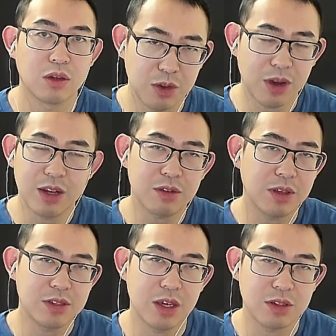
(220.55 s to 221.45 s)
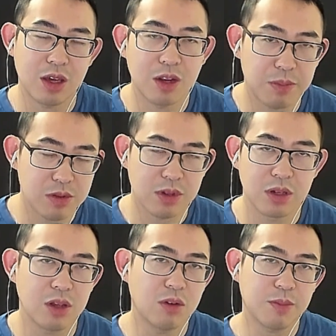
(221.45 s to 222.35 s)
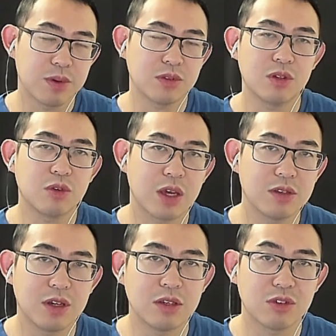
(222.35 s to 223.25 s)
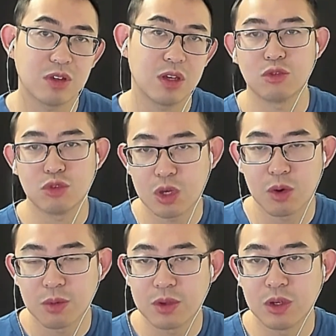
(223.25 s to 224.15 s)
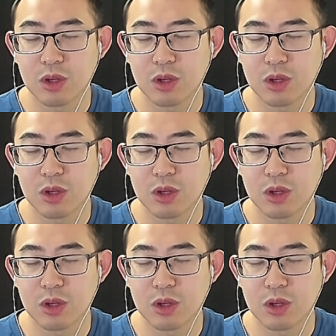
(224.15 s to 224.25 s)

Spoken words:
You cannot really change other person. The only person you can change is you,